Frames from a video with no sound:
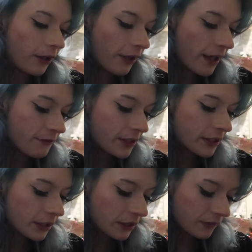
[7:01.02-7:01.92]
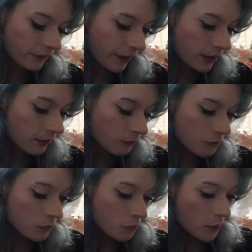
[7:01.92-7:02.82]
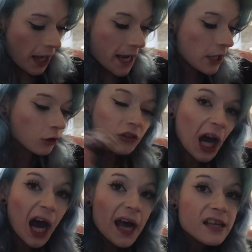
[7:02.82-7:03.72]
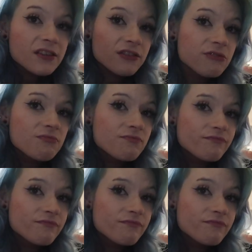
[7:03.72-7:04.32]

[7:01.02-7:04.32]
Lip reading: I'll have in here is like hair ties.